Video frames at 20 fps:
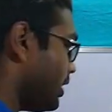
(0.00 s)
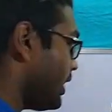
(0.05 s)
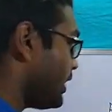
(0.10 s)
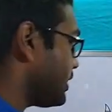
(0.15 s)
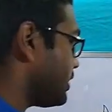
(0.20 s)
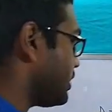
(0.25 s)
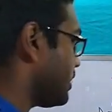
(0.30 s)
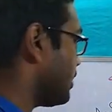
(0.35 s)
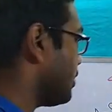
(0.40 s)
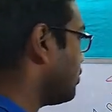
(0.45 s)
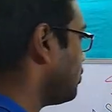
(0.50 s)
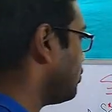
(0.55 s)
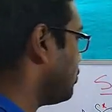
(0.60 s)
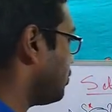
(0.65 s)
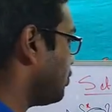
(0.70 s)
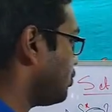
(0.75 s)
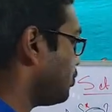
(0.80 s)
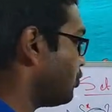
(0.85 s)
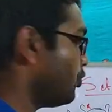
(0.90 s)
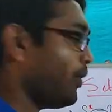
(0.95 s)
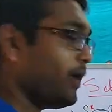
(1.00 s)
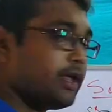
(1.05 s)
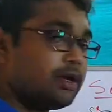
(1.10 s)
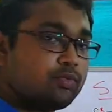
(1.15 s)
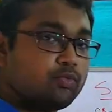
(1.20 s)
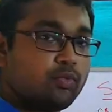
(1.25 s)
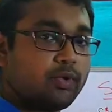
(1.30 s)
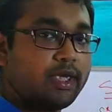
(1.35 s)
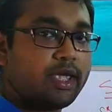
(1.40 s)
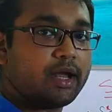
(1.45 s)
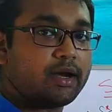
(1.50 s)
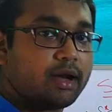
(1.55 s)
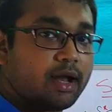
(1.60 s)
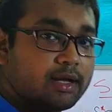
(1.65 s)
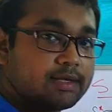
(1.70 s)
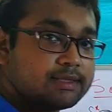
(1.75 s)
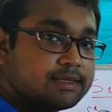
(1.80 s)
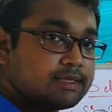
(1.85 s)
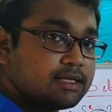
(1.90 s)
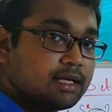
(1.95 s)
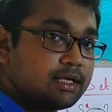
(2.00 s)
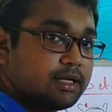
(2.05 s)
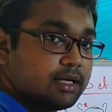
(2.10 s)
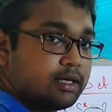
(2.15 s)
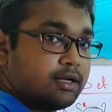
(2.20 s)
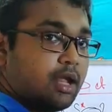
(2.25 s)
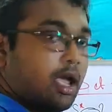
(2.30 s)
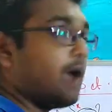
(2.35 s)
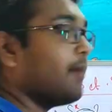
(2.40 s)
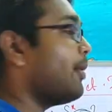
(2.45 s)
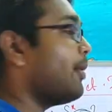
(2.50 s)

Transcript: Like when we are uncertain